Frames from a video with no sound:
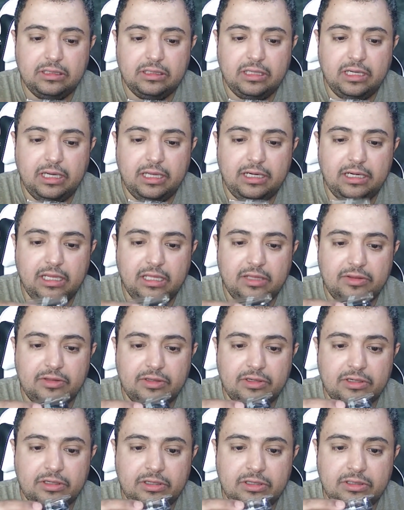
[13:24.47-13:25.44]

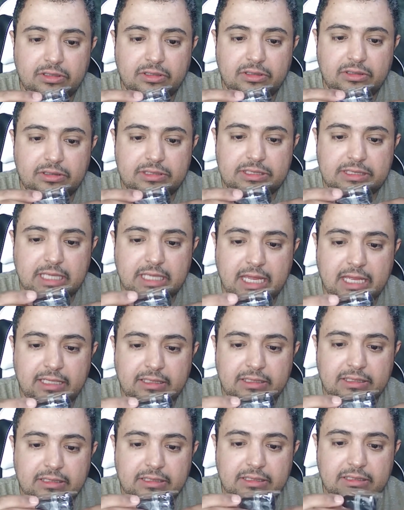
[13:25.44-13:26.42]
another
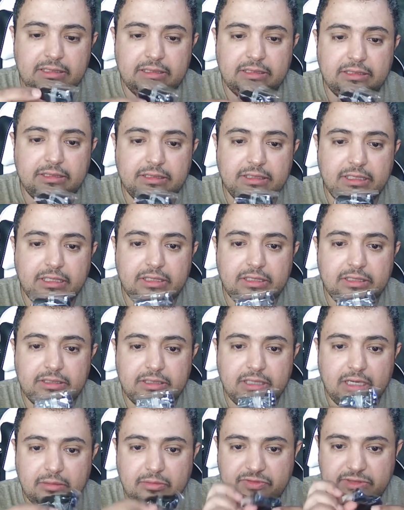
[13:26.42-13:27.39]
stand, another
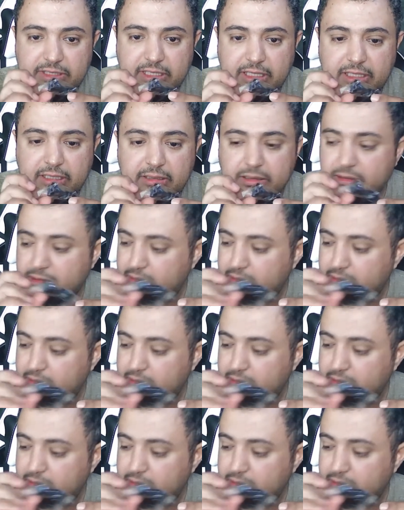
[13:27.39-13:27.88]
type of stand.